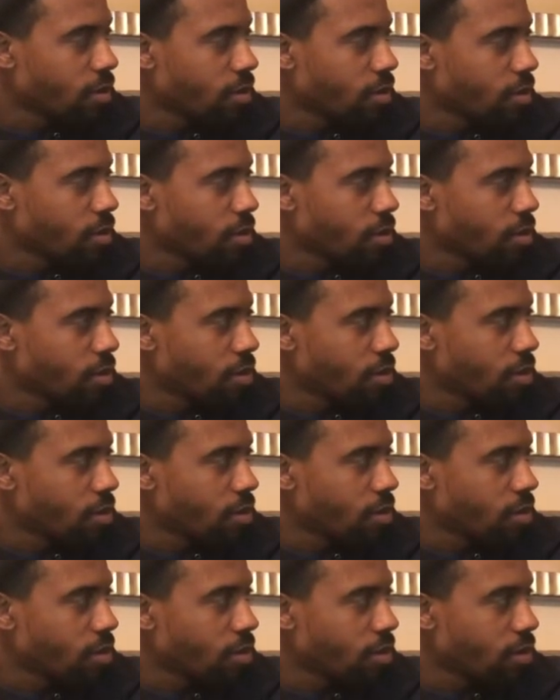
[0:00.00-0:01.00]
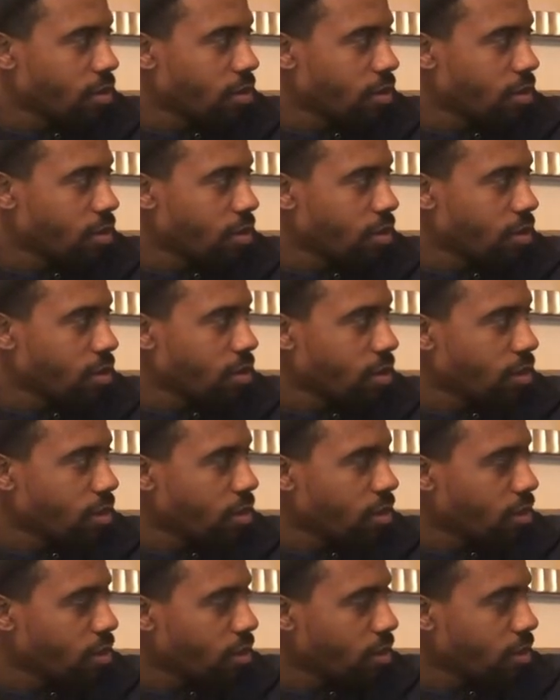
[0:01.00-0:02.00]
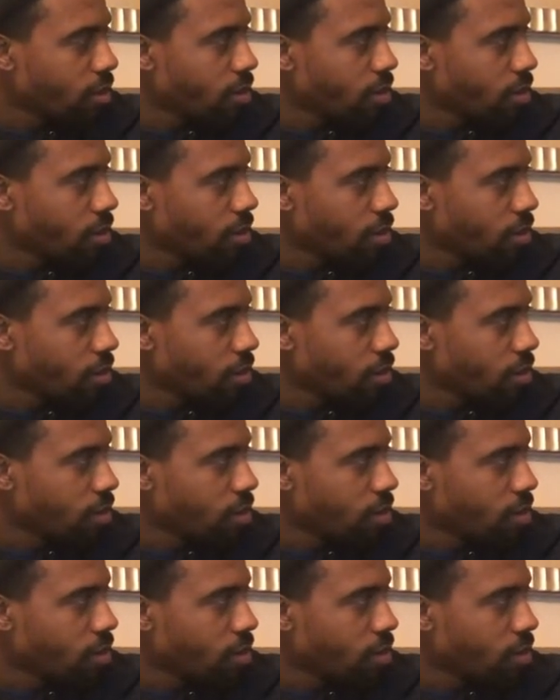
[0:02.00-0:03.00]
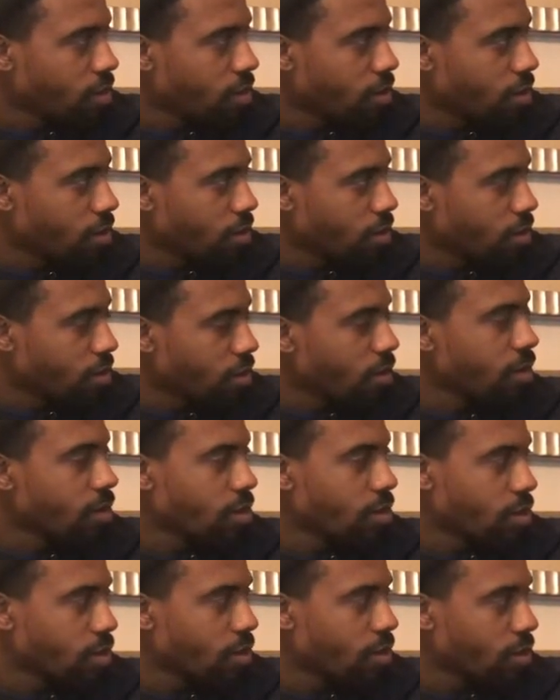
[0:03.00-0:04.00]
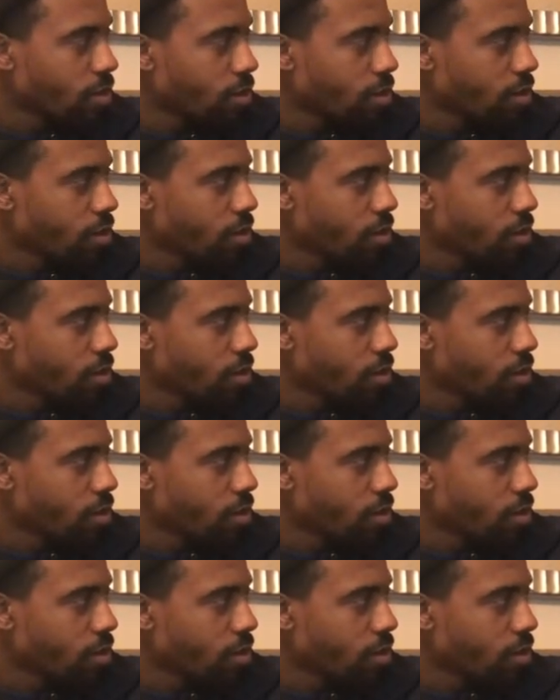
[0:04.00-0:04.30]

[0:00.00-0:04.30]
No words are spoken by the person on screen.